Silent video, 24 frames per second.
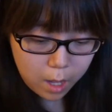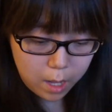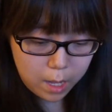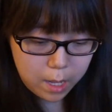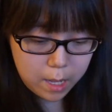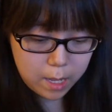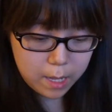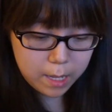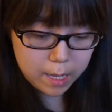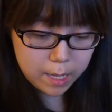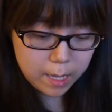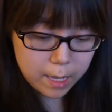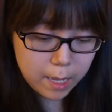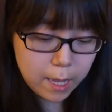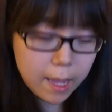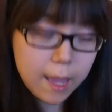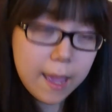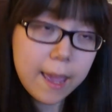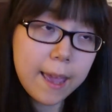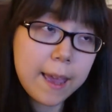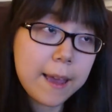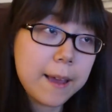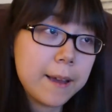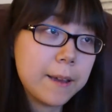I
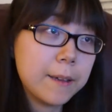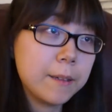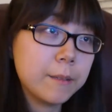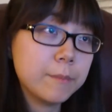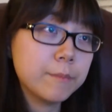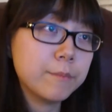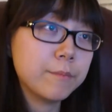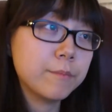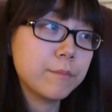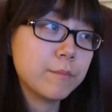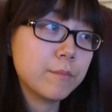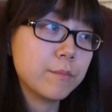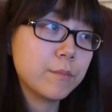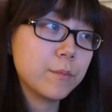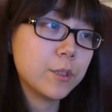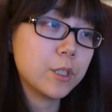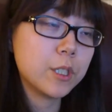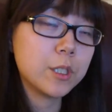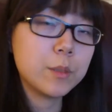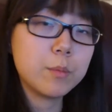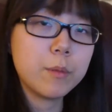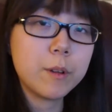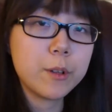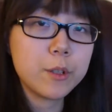am
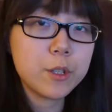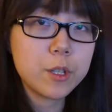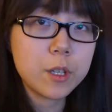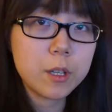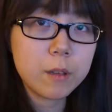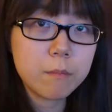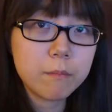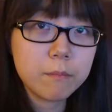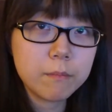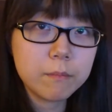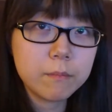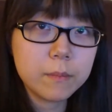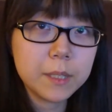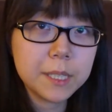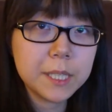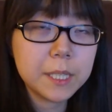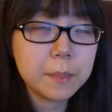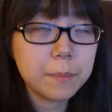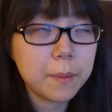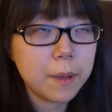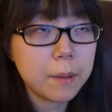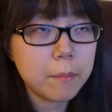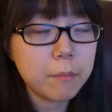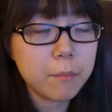just watching
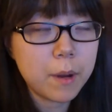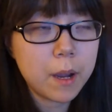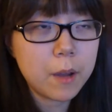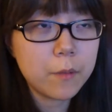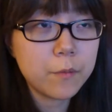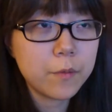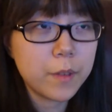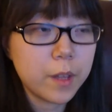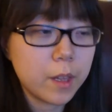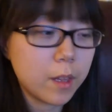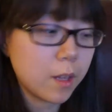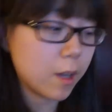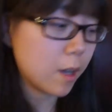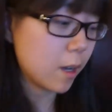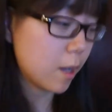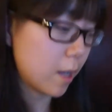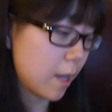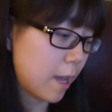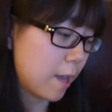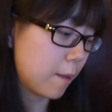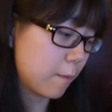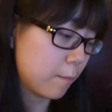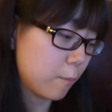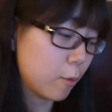Mr. Ben Brown vlog
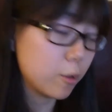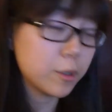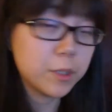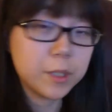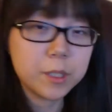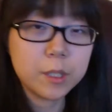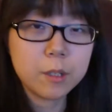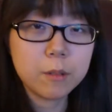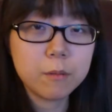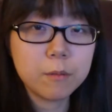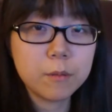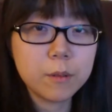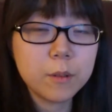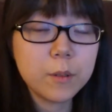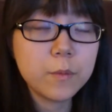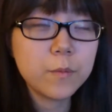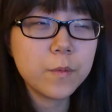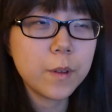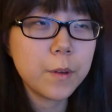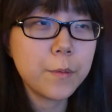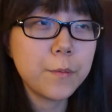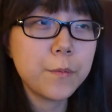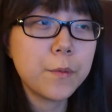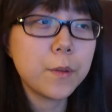and also
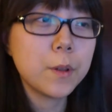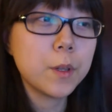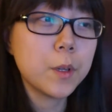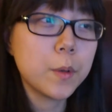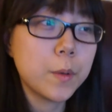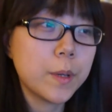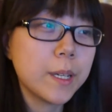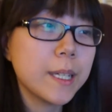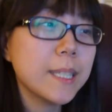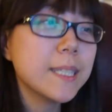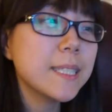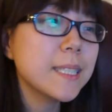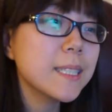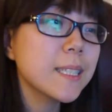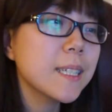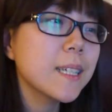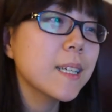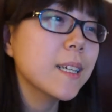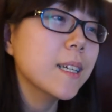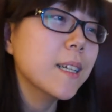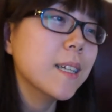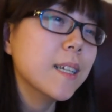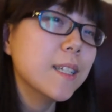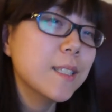Fun for Louise,
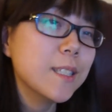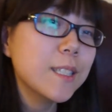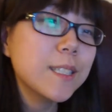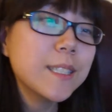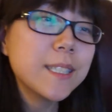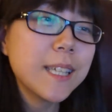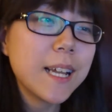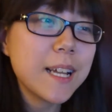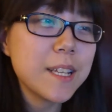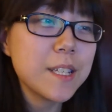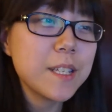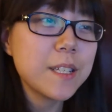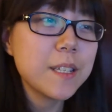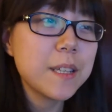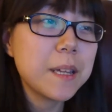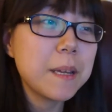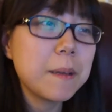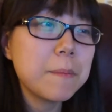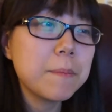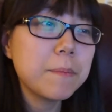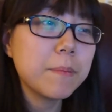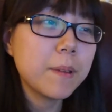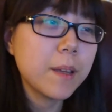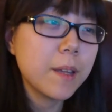just catching
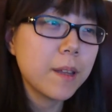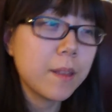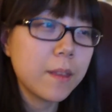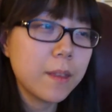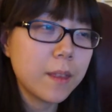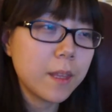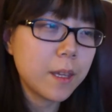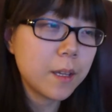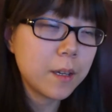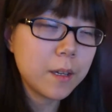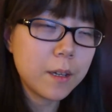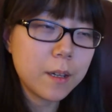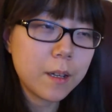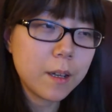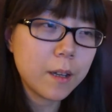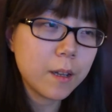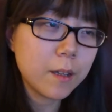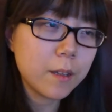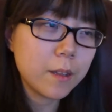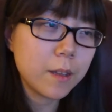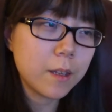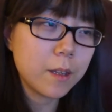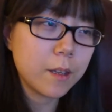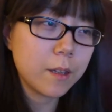up. And then
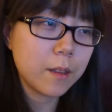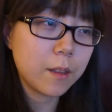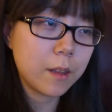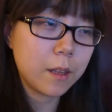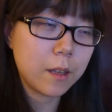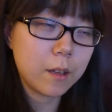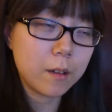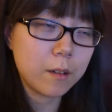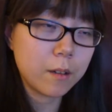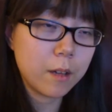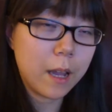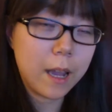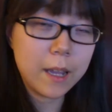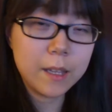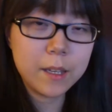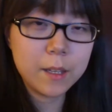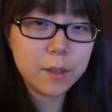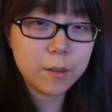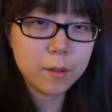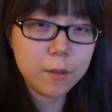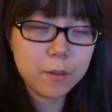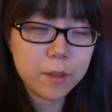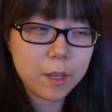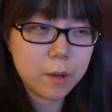I
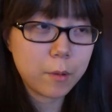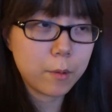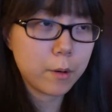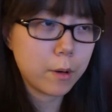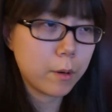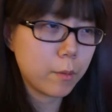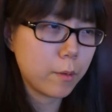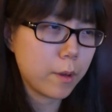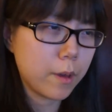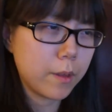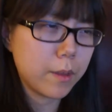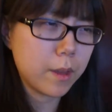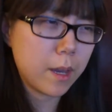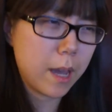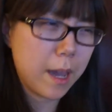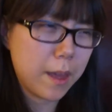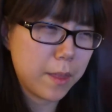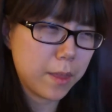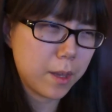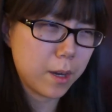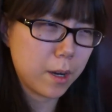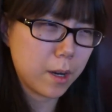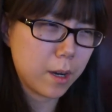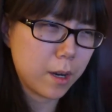didn't know they were with
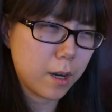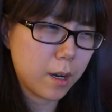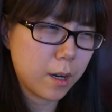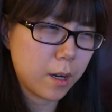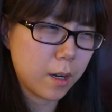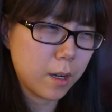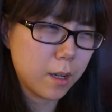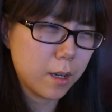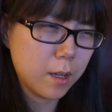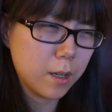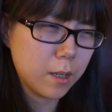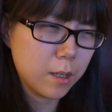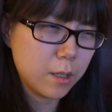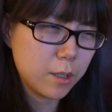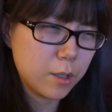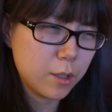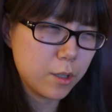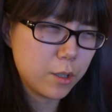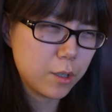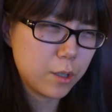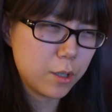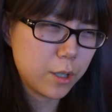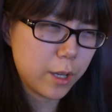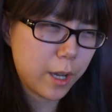either
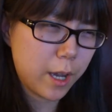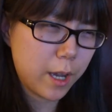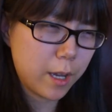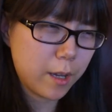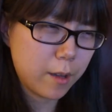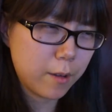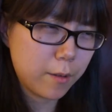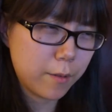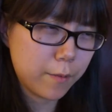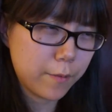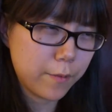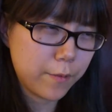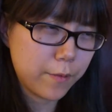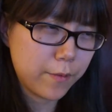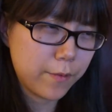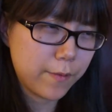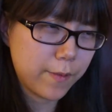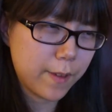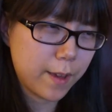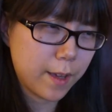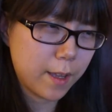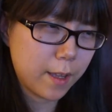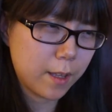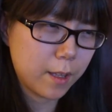Jack or
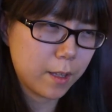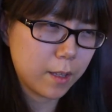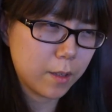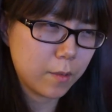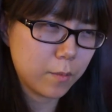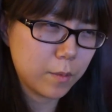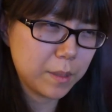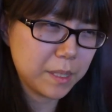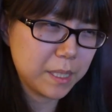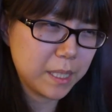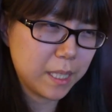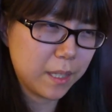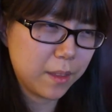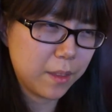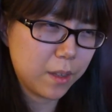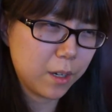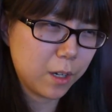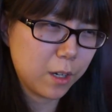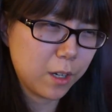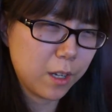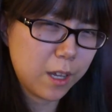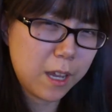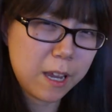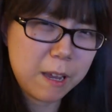Finn. Was that
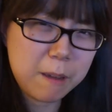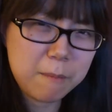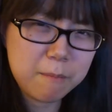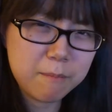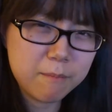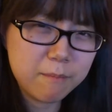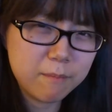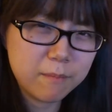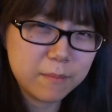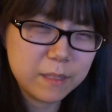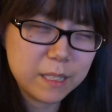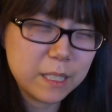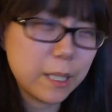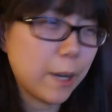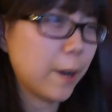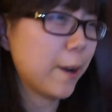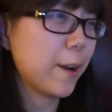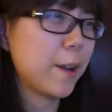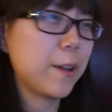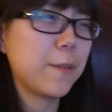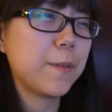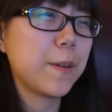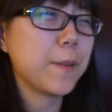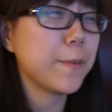their name?
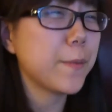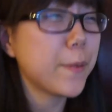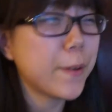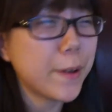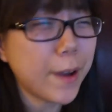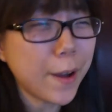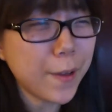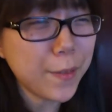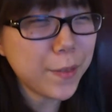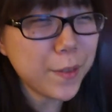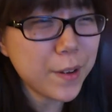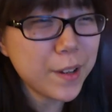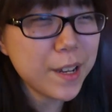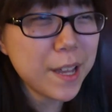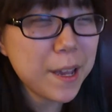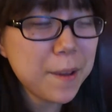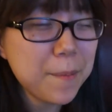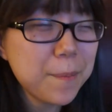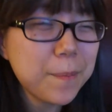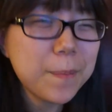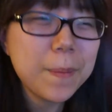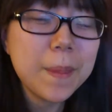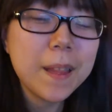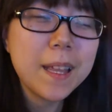Sorry if I forgot their
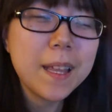name.